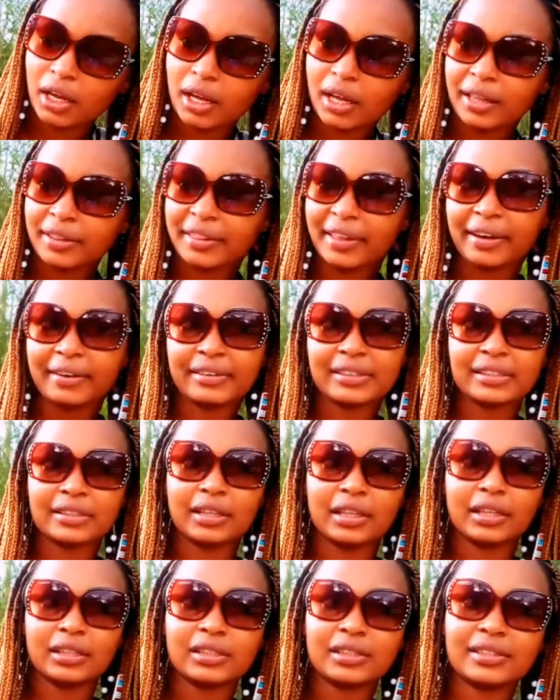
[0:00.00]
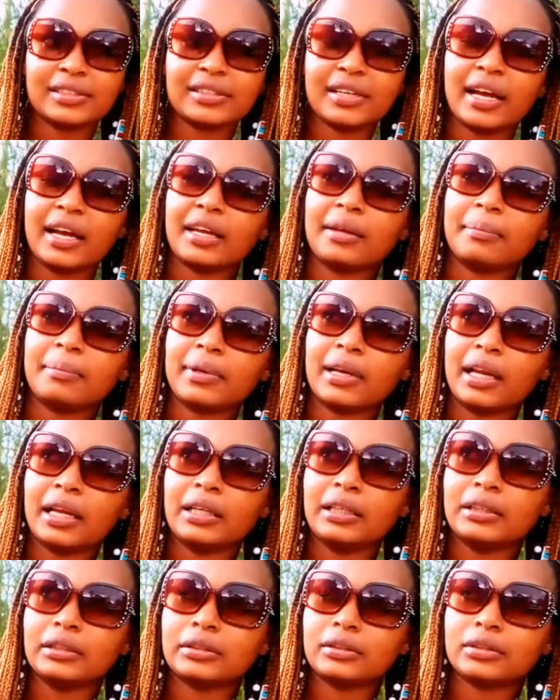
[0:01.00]
there is this
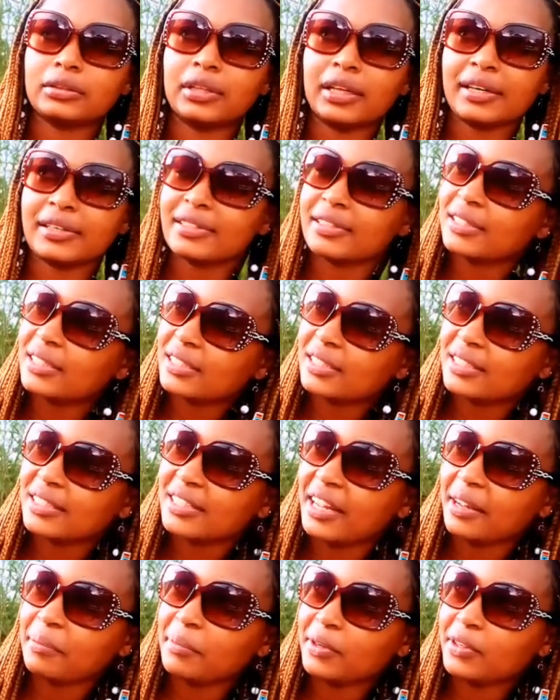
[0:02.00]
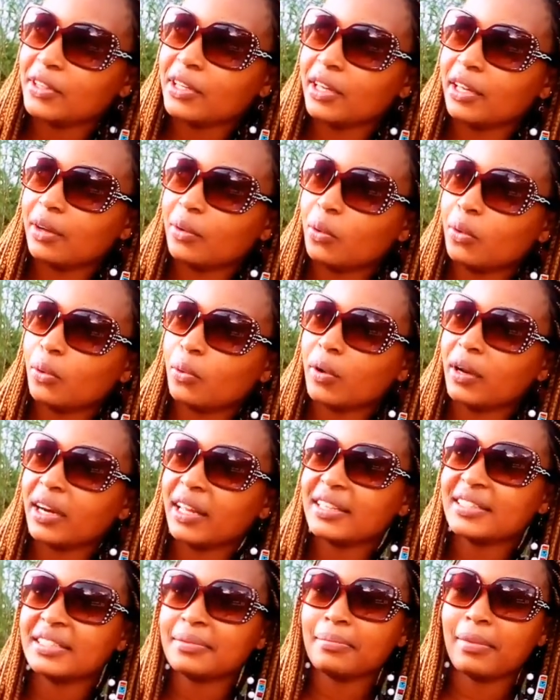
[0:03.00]
time when you kulikuwa na
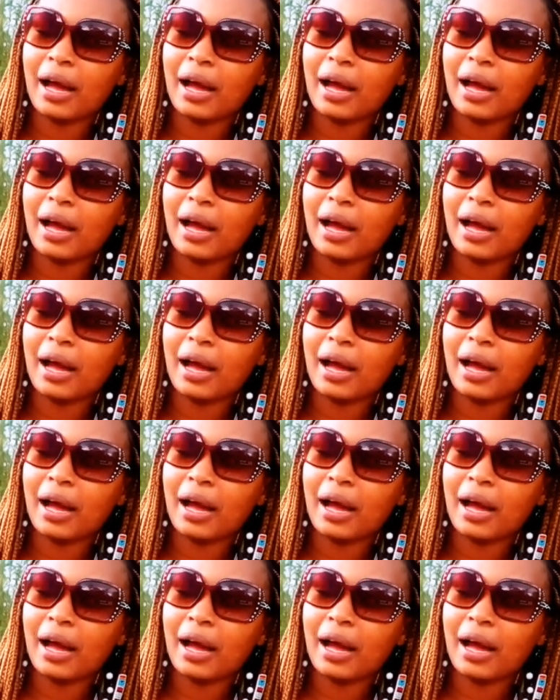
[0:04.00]
hizi